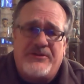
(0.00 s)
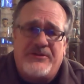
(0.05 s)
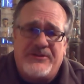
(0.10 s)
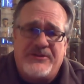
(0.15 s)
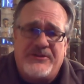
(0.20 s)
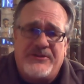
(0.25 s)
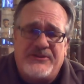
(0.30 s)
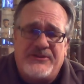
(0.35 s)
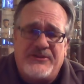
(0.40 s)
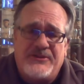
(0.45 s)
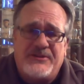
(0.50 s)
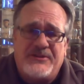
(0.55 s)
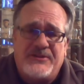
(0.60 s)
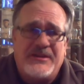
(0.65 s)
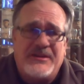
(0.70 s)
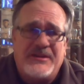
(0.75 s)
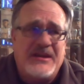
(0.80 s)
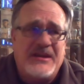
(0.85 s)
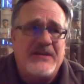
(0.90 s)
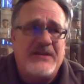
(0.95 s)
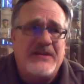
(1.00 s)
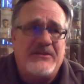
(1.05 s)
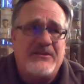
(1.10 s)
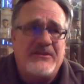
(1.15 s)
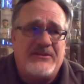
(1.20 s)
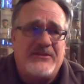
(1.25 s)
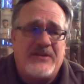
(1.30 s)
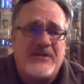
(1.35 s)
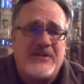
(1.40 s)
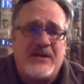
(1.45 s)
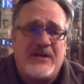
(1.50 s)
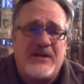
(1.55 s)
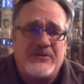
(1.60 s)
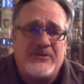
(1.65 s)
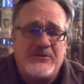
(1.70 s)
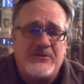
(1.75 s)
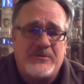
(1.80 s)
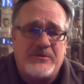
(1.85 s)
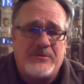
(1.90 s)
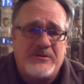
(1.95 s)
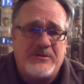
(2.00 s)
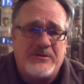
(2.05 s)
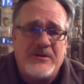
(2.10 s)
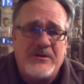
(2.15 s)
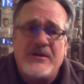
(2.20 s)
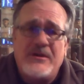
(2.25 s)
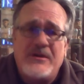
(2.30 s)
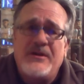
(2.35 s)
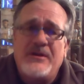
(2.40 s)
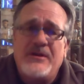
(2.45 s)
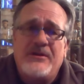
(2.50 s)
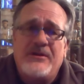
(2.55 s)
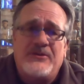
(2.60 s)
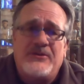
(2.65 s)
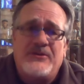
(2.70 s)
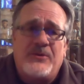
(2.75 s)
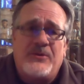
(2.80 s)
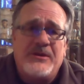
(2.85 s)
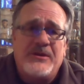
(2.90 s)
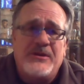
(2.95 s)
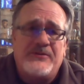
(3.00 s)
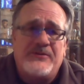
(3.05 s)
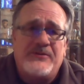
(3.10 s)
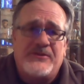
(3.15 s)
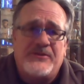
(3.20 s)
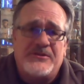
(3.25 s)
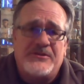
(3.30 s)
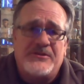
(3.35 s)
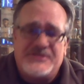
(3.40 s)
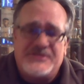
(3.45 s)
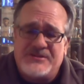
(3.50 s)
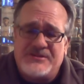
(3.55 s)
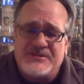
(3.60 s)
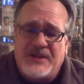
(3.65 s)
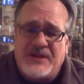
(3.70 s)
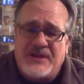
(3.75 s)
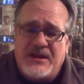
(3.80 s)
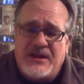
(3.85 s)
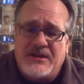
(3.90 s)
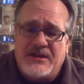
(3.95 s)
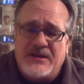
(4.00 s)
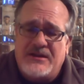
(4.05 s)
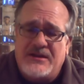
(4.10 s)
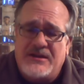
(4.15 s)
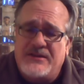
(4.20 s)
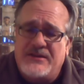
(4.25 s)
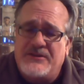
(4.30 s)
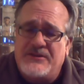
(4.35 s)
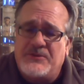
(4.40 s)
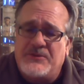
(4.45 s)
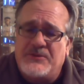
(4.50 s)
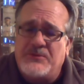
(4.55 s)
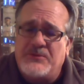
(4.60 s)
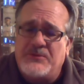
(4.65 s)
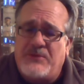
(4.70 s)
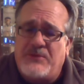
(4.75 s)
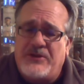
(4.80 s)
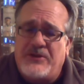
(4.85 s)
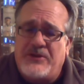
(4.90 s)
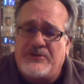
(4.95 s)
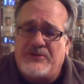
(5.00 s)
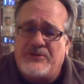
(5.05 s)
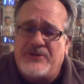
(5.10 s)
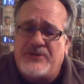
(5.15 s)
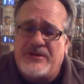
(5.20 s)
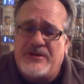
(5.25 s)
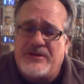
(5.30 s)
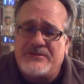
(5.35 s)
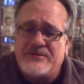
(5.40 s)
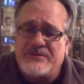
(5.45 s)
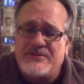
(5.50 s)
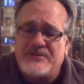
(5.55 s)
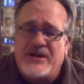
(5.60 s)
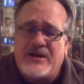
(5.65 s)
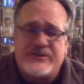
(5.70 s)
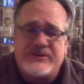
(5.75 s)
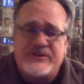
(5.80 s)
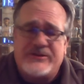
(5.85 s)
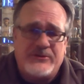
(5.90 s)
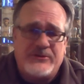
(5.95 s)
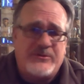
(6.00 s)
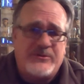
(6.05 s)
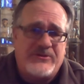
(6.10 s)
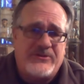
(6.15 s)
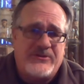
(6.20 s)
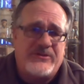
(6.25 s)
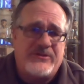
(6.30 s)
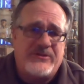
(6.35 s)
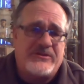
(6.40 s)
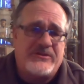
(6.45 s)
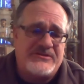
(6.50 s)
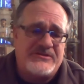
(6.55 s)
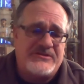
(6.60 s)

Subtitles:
Today is October 21st, and this was bottled on October 3rd.